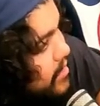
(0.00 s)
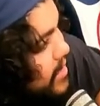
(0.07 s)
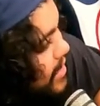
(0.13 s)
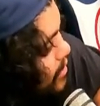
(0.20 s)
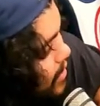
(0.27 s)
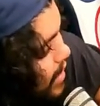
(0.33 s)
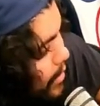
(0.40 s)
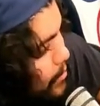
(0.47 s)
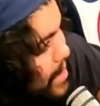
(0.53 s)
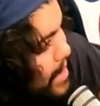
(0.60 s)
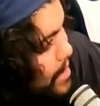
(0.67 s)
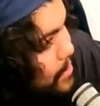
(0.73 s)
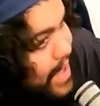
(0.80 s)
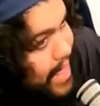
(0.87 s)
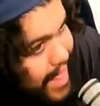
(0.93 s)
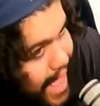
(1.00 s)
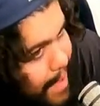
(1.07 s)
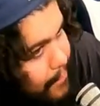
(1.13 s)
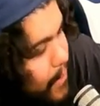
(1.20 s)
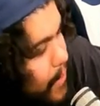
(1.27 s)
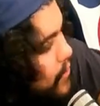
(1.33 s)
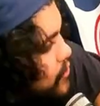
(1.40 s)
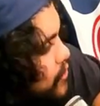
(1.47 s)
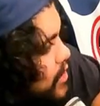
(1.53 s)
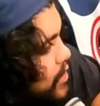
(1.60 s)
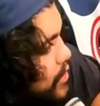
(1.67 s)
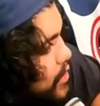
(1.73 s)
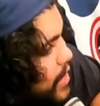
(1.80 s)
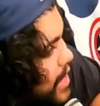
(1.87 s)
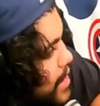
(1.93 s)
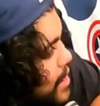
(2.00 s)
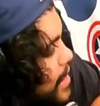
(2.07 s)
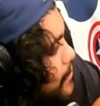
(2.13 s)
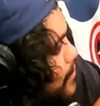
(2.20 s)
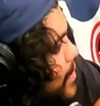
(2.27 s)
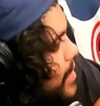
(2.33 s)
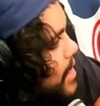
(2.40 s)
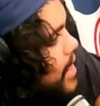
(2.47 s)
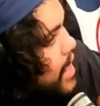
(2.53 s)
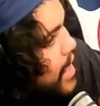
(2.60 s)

I don't I don't mean to be that person or anything, but